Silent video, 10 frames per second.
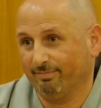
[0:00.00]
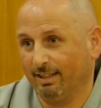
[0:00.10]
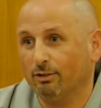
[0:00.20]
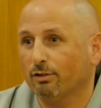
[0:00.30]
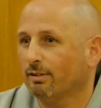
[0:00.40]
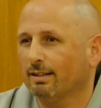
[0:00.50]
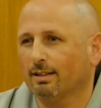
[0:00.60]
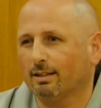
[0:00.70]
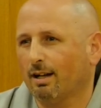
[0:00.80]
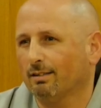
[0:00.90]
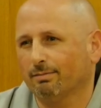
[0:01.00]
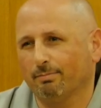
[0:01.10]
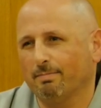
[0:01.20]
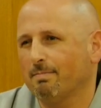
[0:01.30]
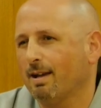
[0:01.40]
In Korea they count
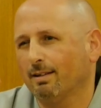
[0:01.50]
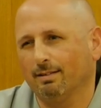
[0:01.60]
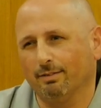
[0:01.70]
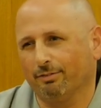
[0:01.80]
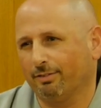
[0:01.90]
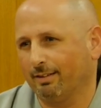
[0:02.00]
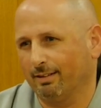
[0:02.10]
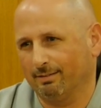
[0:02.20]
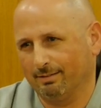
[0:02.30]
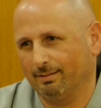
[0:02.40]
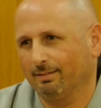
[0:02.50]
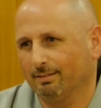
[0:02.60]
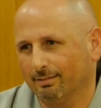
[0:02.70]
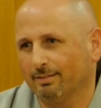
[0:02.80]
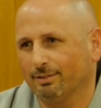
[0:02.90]
many different
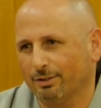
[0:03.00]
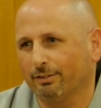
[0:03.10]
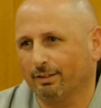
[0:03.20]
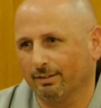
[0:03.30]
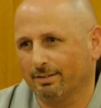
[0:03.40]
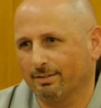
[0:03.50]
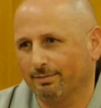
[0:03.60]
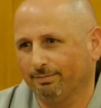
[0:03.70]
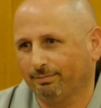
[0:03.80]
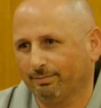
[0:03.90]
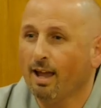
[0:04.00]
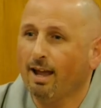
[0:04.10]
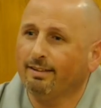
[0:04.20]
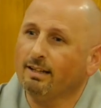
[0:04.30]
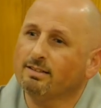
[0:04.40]
circles,
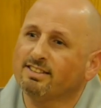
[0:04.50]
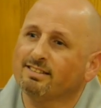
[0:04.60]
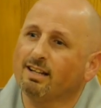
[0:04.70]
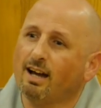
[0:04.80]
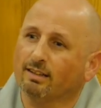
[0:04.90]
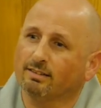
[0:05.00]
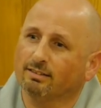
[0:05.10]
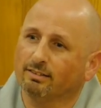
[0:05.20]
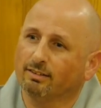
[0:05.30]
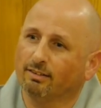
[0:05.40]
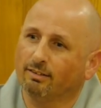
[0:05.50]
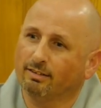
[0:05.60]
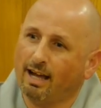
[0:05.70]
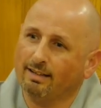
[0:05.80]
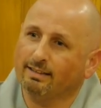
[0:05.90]
and then start
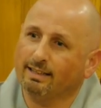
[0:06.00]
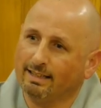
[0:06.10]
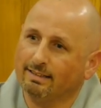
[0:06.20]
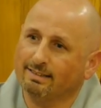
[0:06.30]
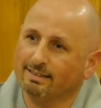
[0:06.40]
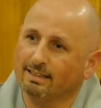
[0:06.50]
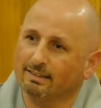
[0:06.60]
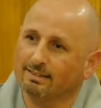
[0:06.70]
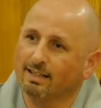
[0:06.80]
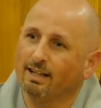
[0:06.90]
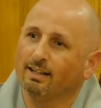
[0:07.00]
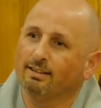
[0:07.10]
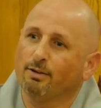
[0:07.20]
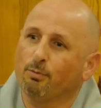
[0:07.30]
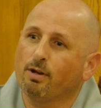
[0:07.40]
on 1986
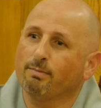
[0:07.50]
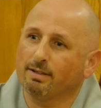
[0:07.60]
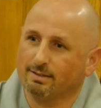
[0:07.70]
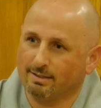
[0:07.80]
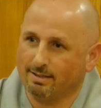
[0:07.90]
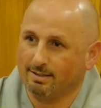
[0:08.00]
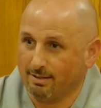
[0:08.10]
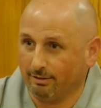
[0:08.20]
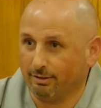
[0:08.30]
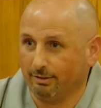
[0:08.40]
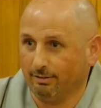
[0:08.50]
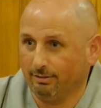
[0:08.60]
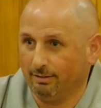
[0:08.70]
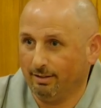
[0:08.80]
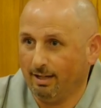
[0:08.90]
the women's circle,
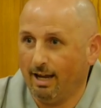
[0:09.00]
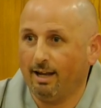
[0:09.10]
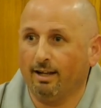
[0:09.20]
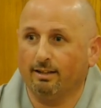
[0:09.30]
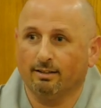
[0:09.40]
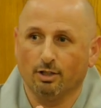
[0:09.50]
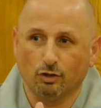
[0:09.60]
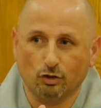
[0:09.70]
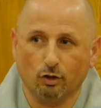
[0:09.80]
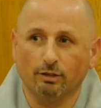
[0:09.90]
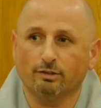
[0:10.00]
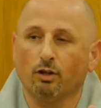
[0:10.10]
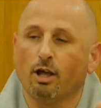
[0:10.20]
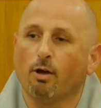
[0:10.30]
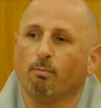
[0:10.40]
and slowly
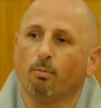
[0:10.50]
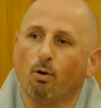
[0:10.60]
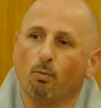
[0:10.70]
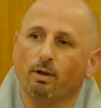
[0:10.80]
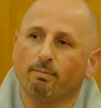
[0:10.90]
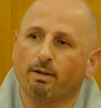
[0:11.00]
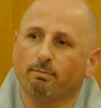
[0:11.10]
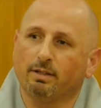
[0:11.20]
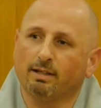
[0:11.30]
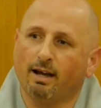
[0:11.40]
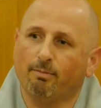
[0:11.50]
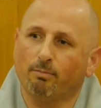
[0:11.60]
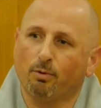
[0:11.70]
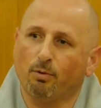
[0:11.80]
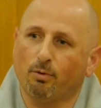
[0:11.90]
slowly more women become
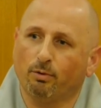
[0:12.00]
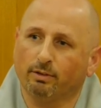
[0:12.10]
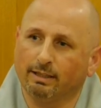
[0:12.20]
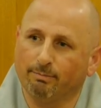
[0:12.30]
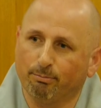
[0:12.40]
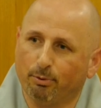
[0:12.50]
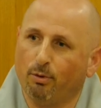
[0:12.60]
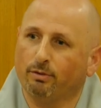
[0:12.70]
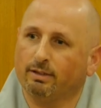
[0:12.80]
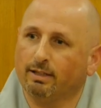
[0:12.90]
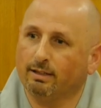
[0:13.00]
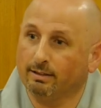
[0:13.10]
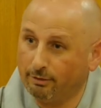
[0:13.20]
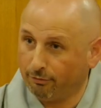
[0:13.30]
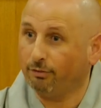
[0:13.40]
more
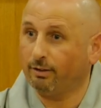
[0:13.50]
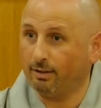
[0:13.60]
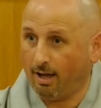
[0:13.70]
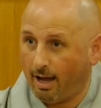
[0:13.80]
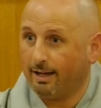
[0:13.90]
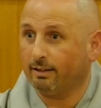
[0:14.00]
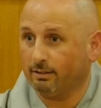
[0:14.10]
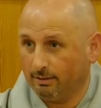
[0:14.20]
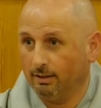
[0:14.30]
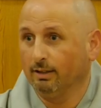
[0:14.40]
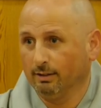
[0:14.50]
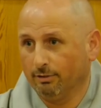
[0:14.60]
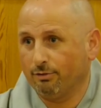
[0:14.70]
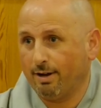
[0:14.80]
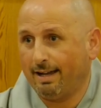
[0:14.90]
important, different, higher
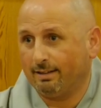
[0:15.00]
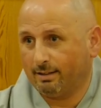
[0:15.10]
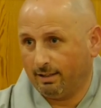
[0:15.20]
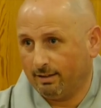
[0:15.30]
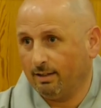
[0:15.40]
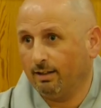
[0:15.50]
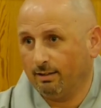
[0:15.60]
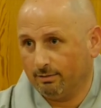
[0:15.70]
rank, and